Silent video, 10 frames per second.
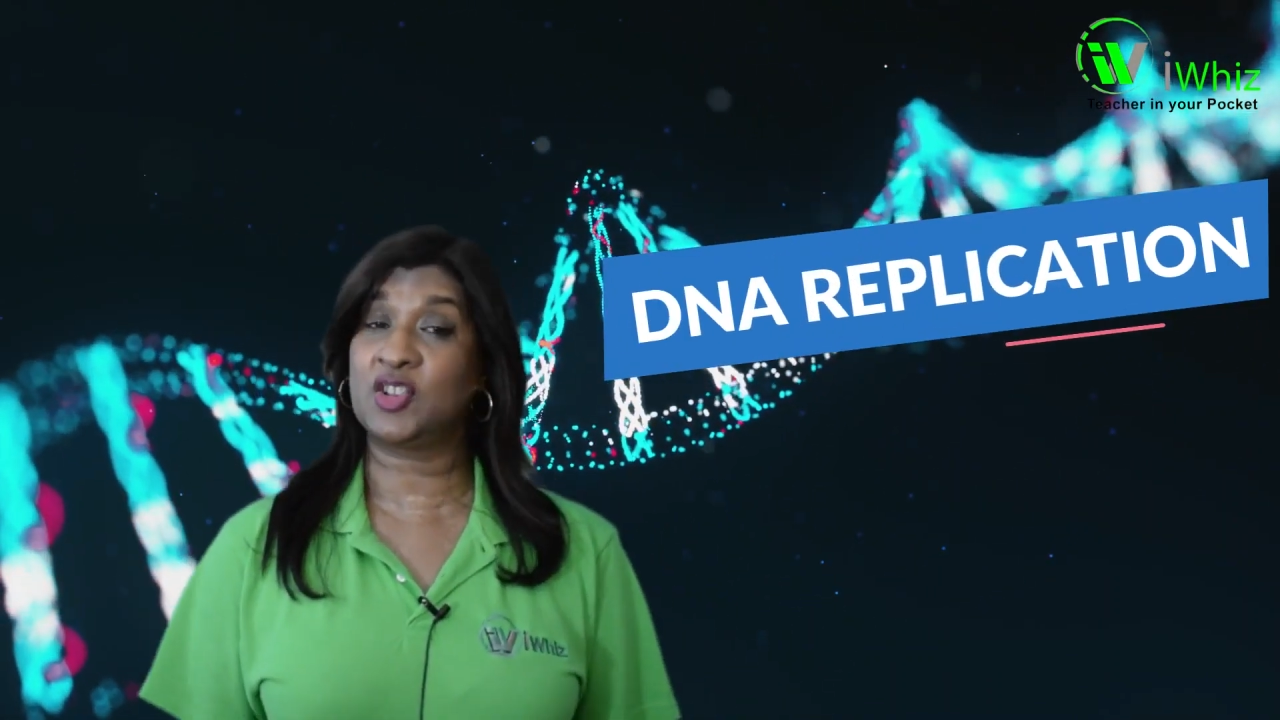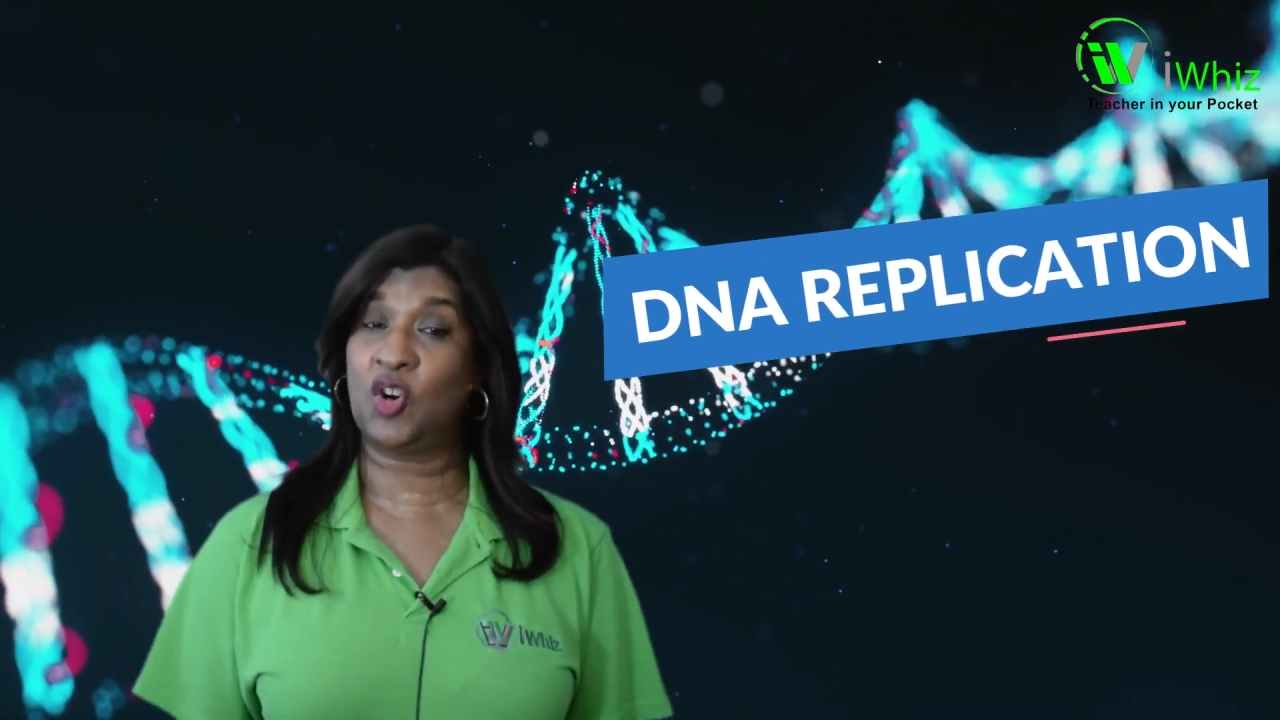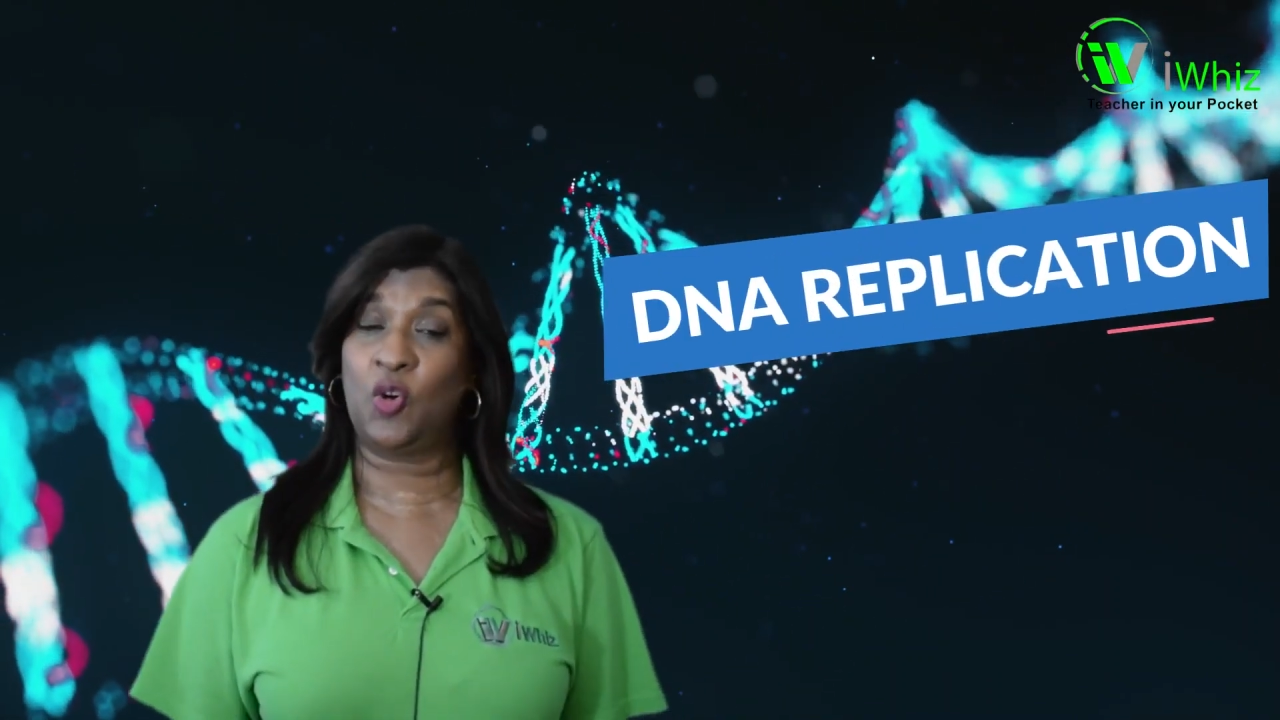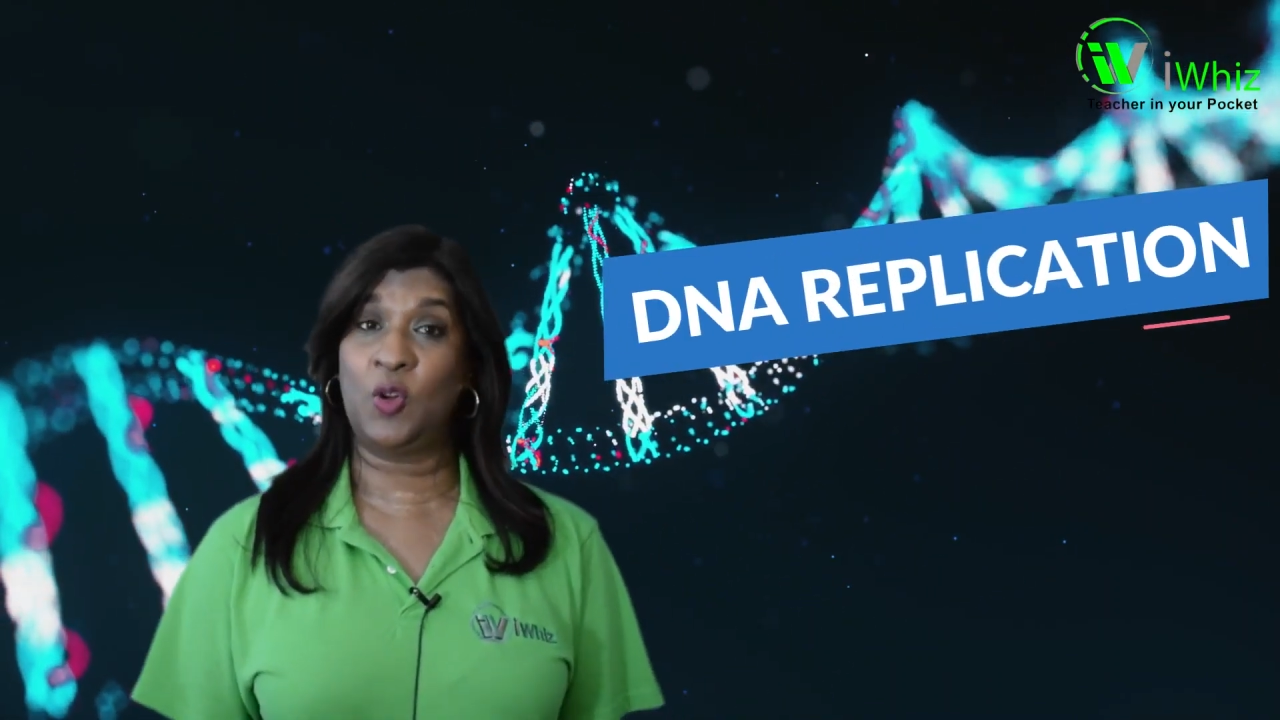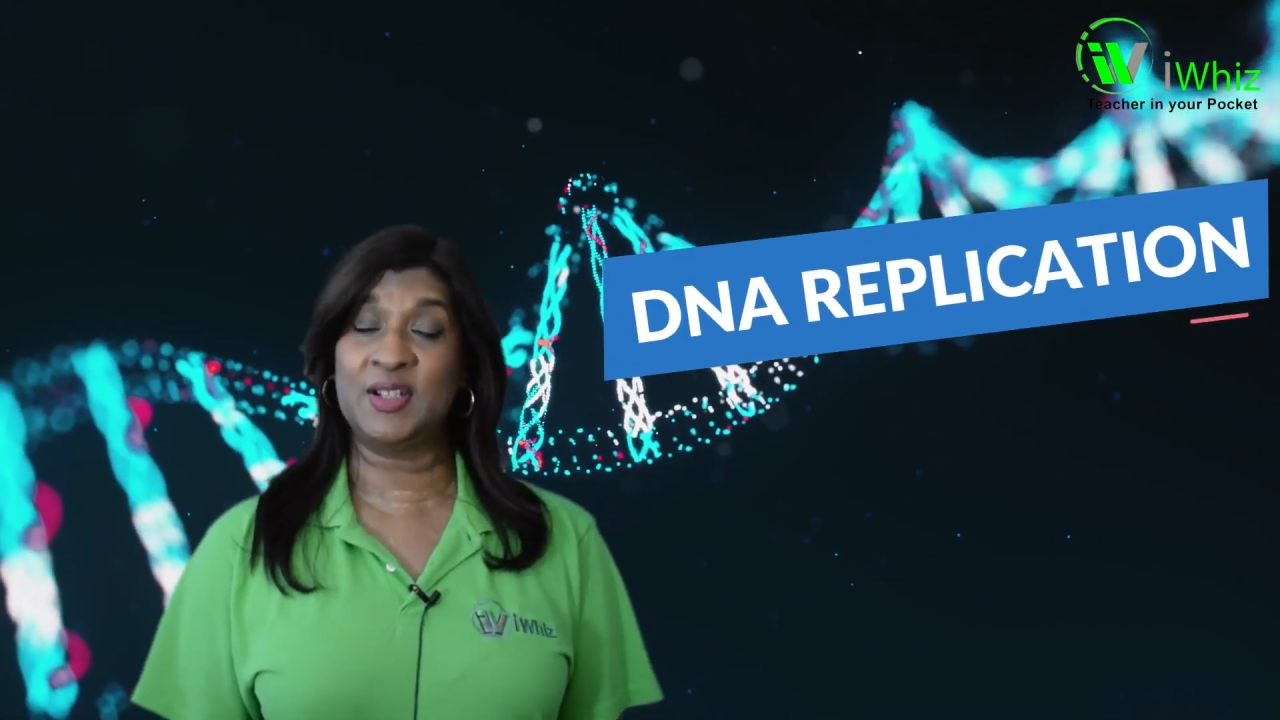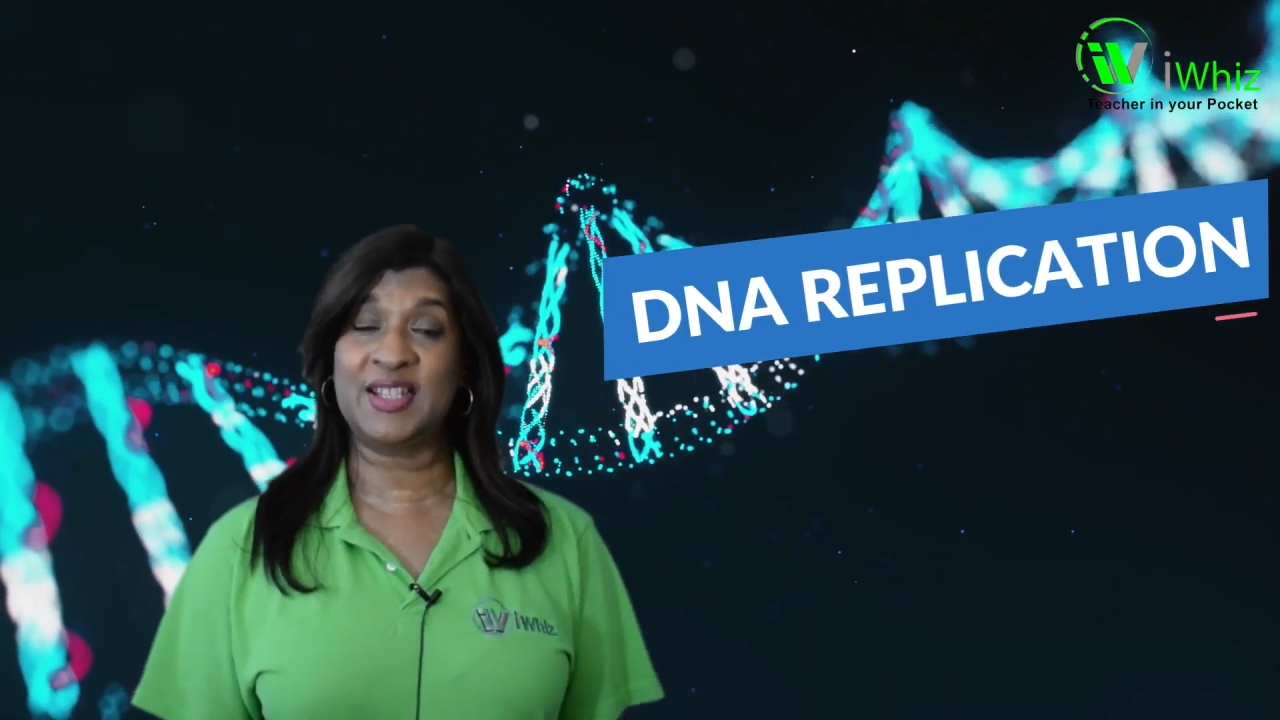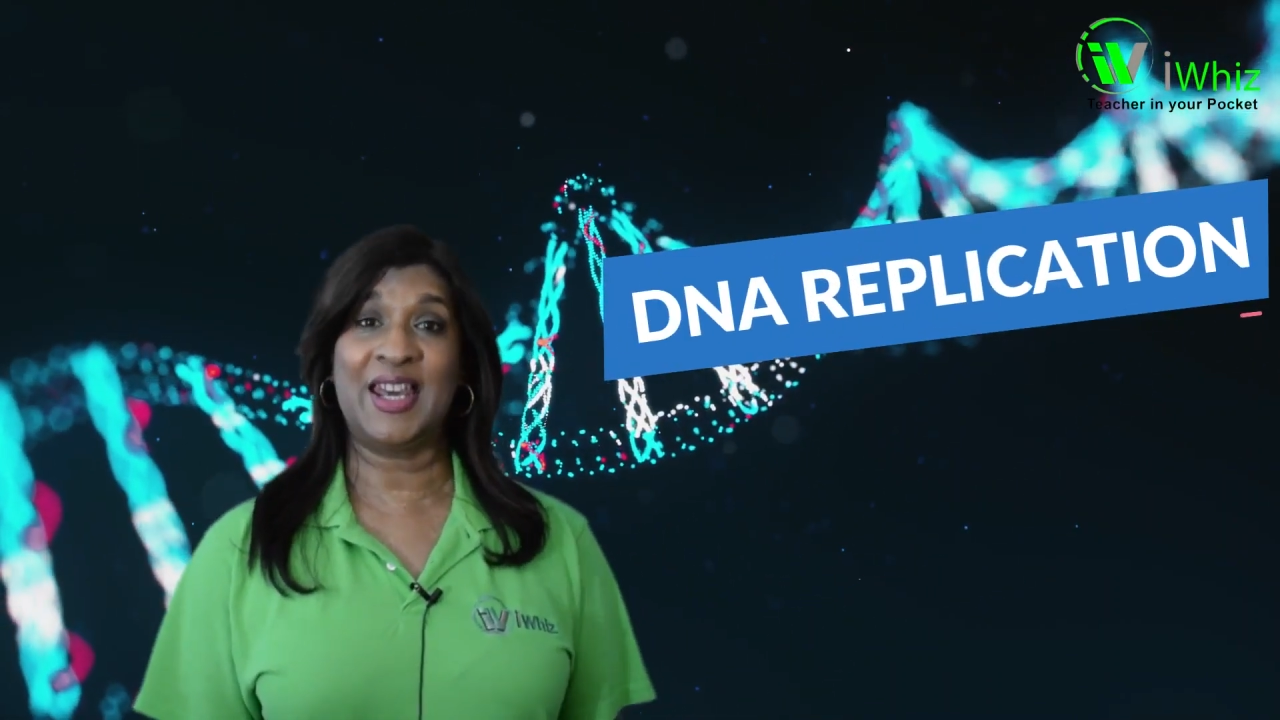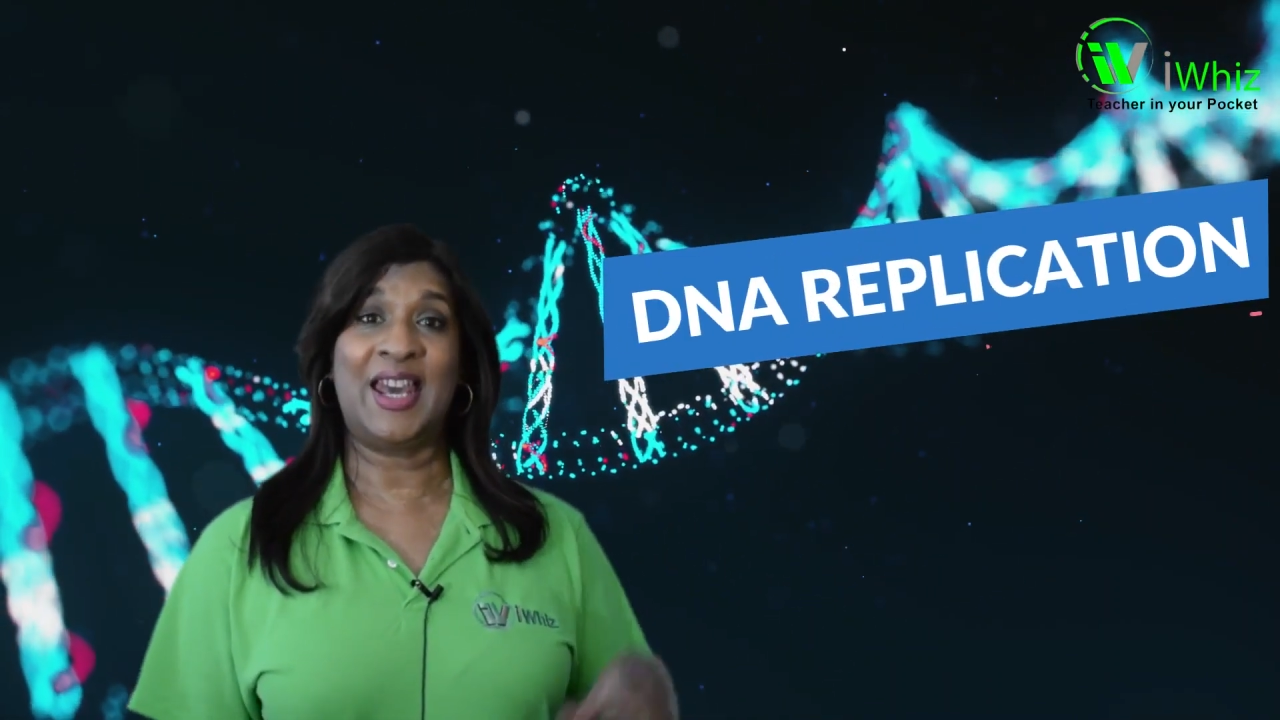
called